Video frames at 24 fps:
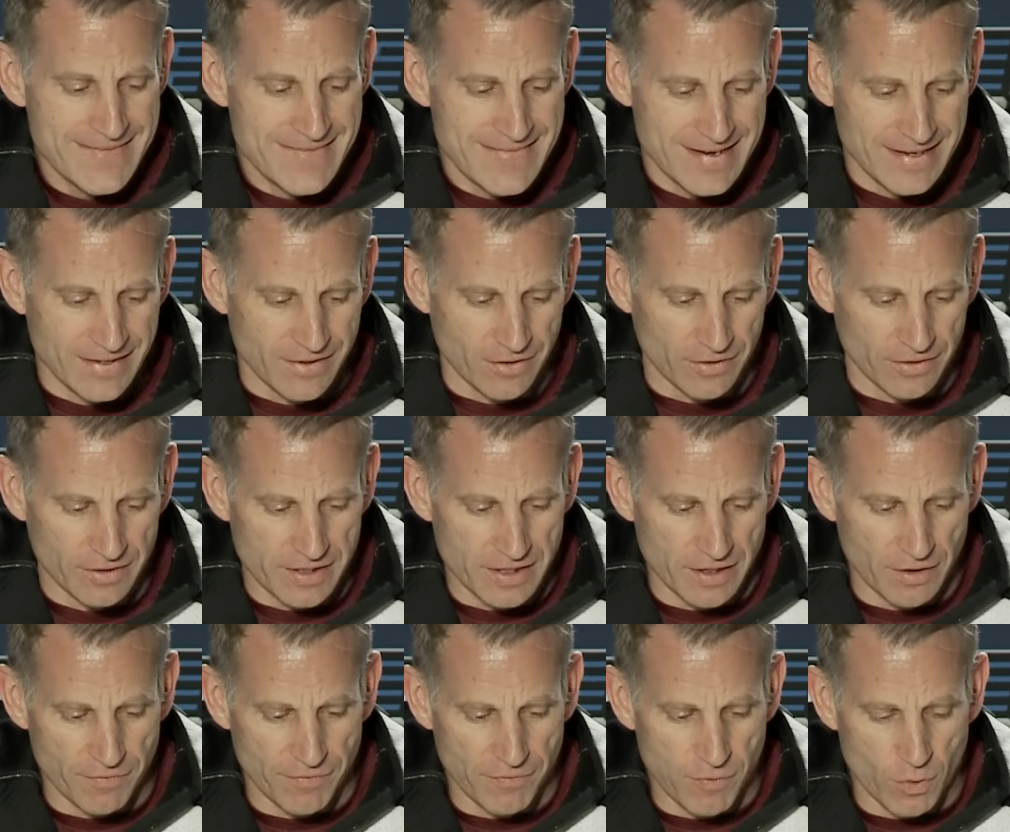you know, to
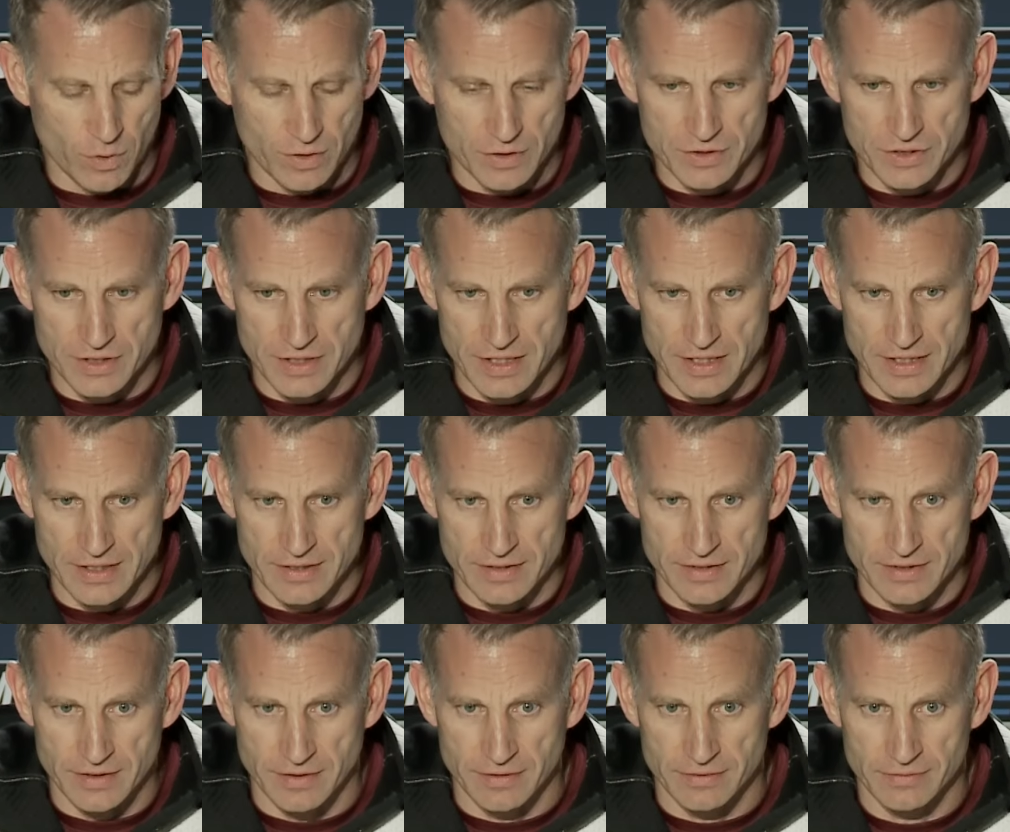get a four seed,
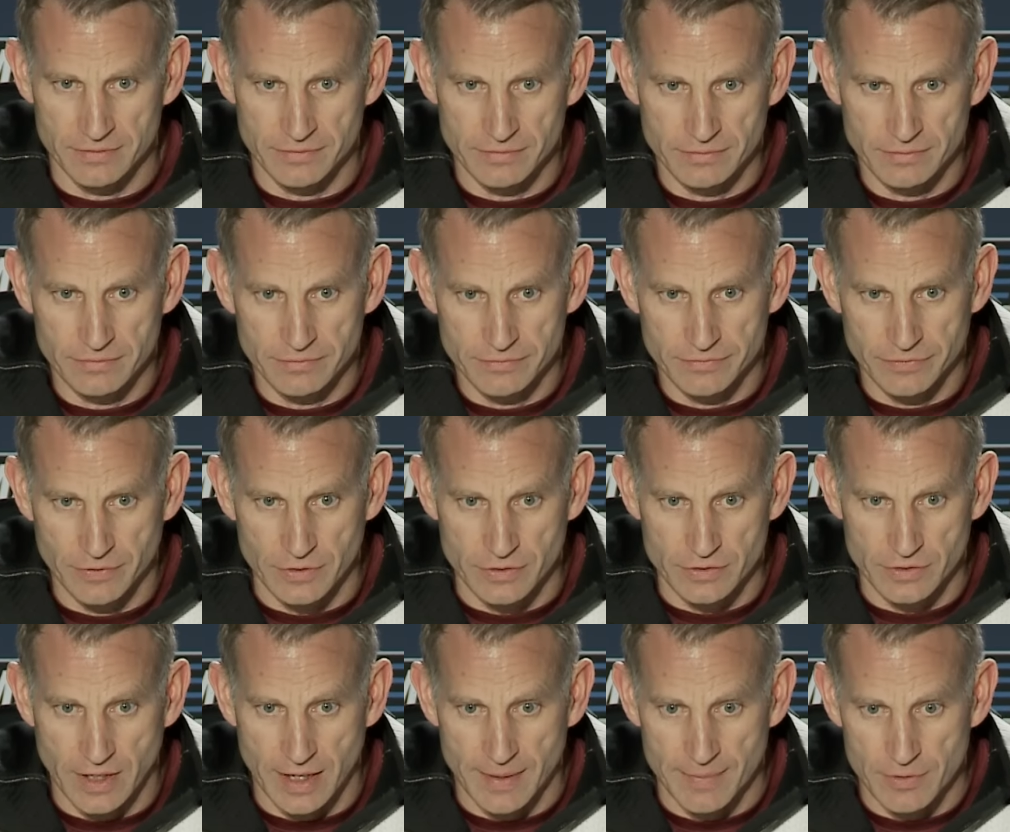it's the first
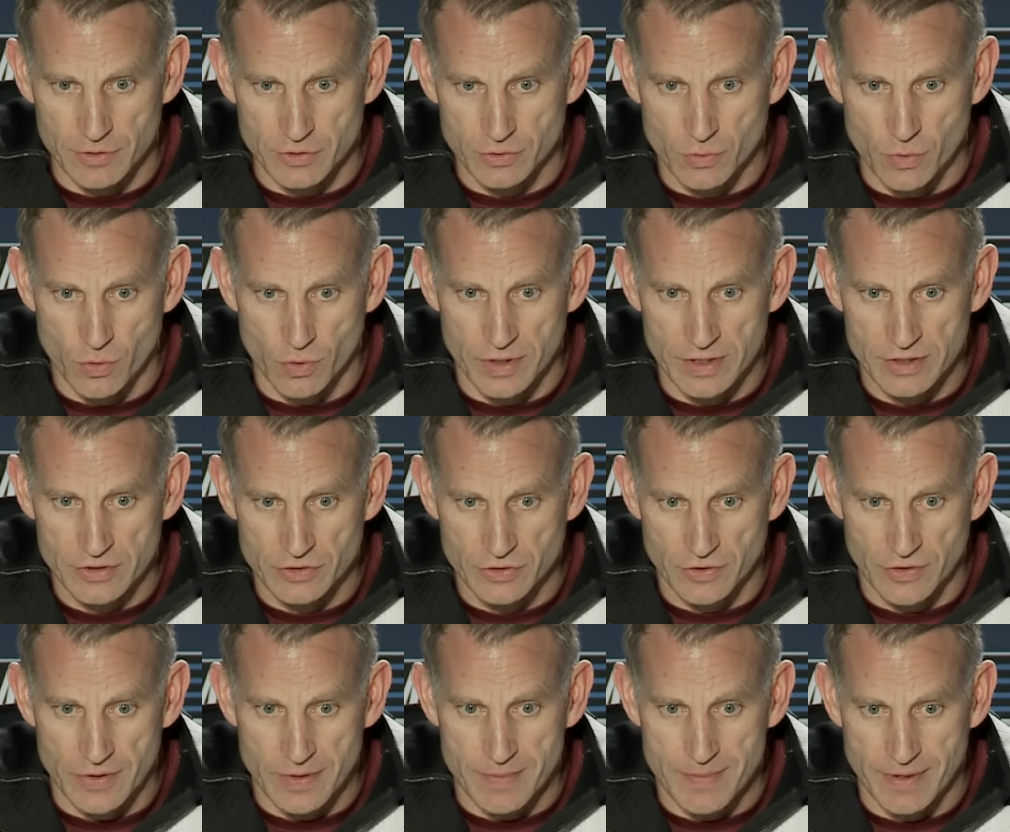time in school
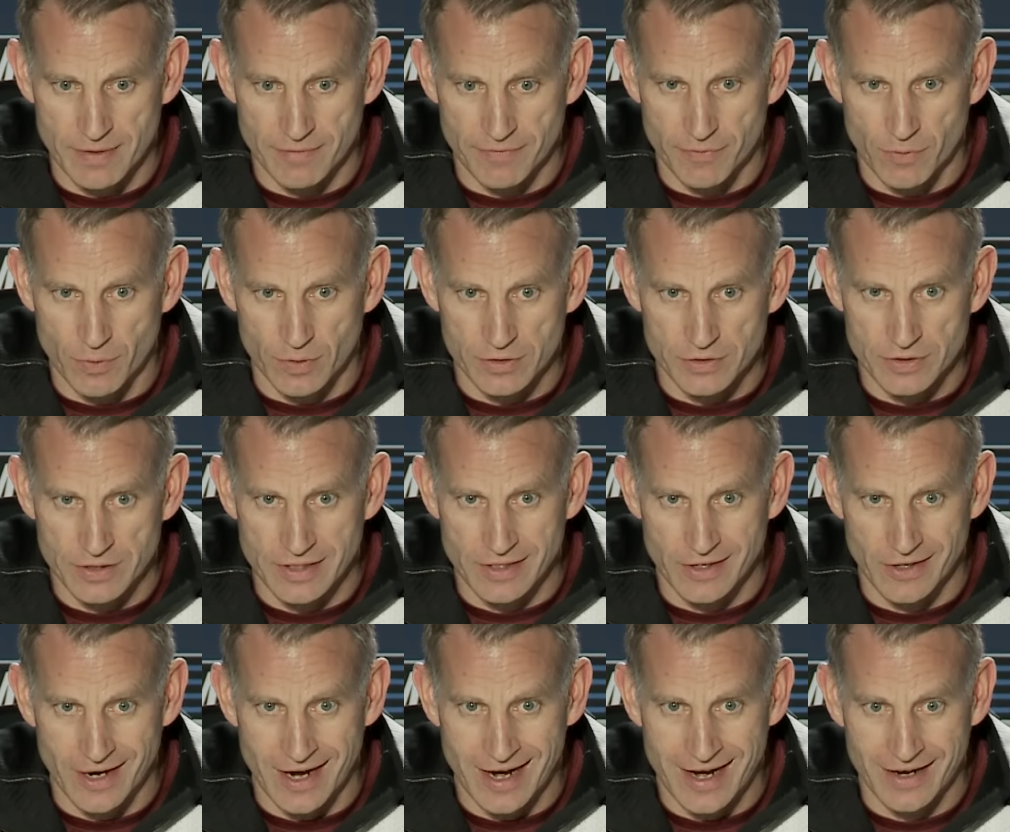history we've been a four seed
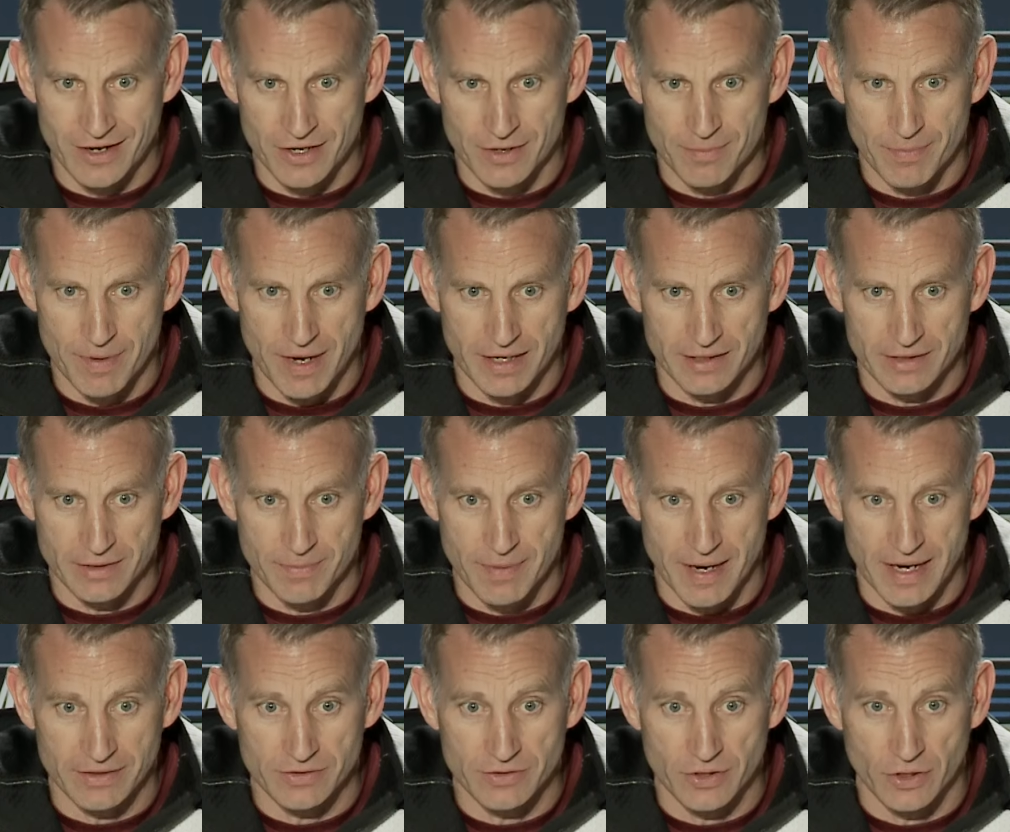or higher in
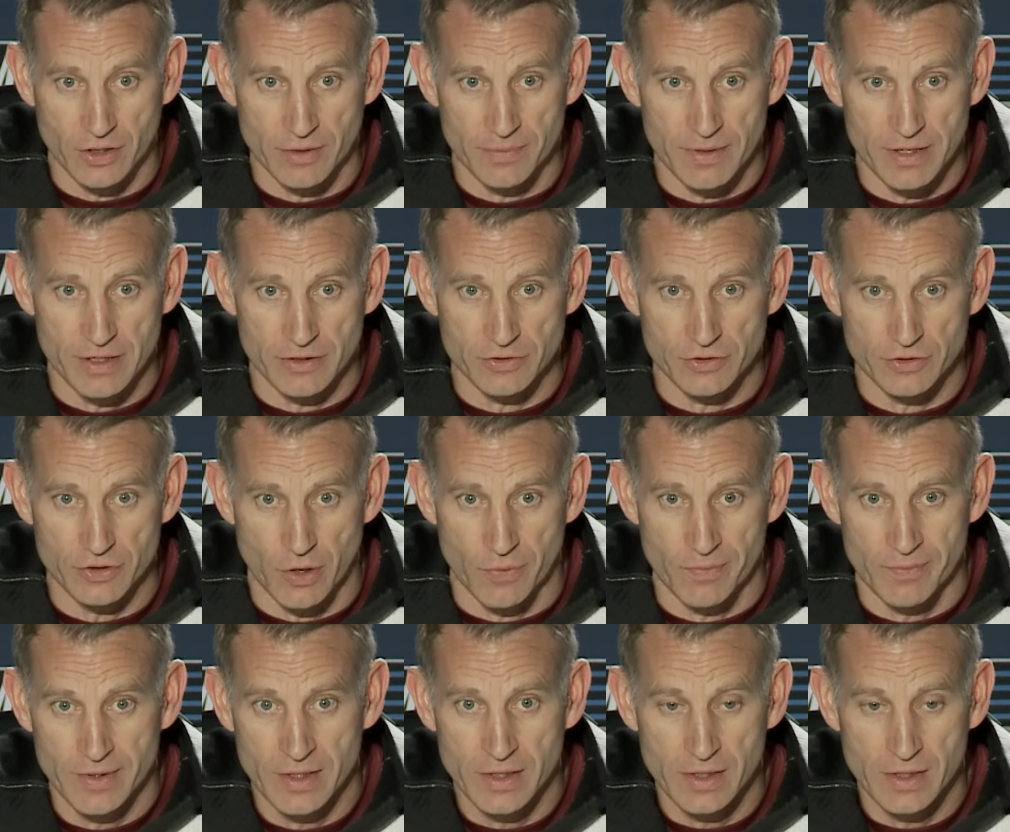back-to-back tournaments. So,